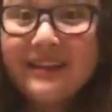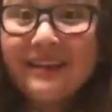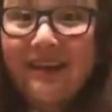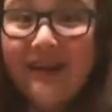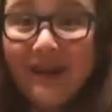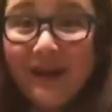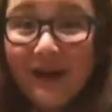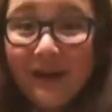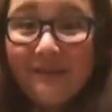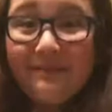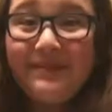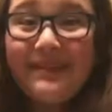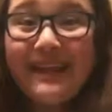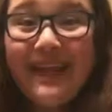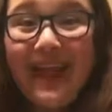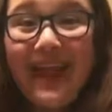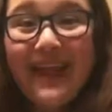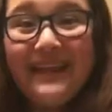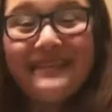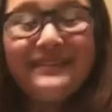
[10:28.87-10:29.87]
So I hope you
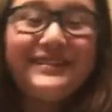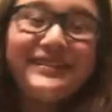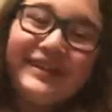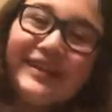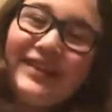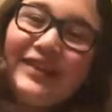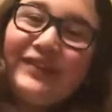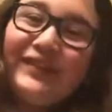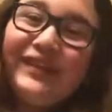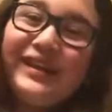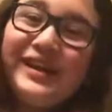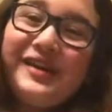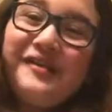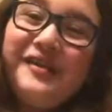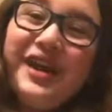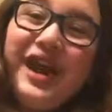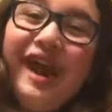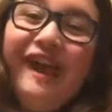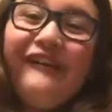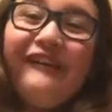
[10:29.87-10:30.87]
guys enjoyed this video.
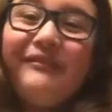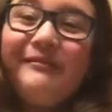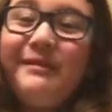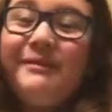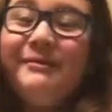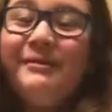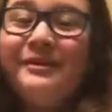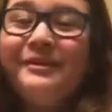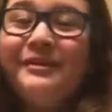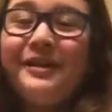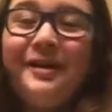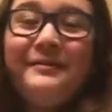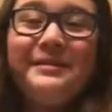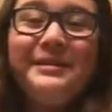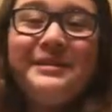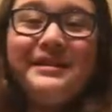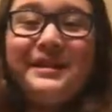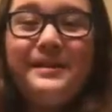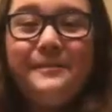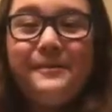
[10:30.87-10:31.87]
Remember to
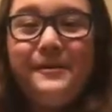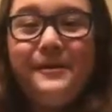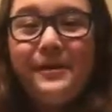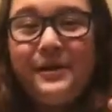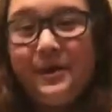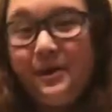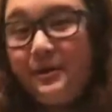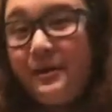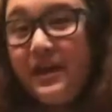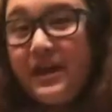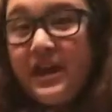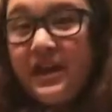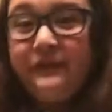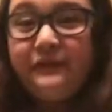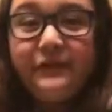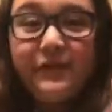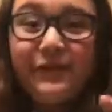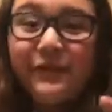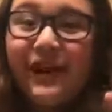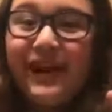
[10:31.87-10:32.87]
comment down below
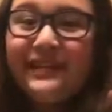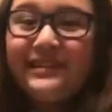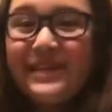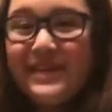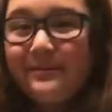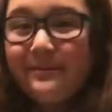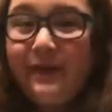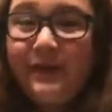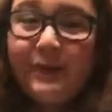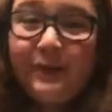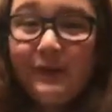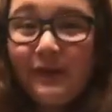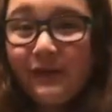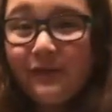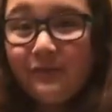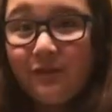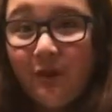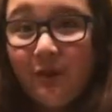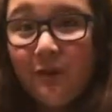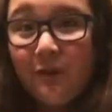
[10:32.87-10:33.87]
if you guys like my new
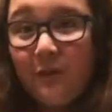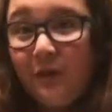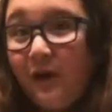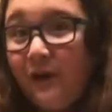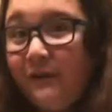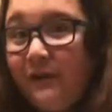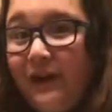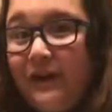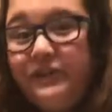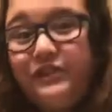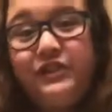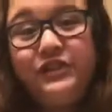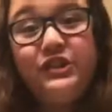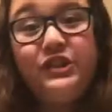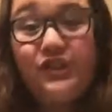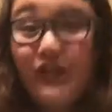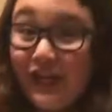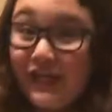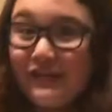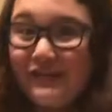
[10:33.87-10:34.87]
intro or if I should
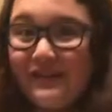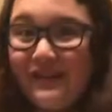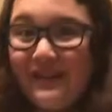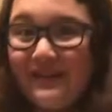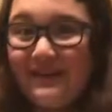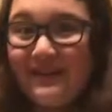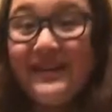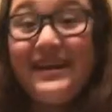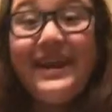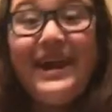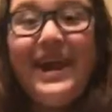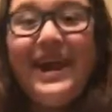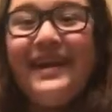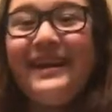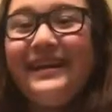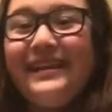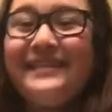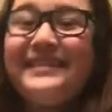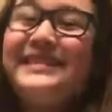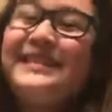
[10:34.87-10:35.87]
change it.
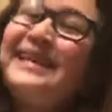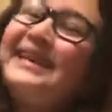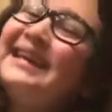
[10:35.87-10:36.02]
And I'll see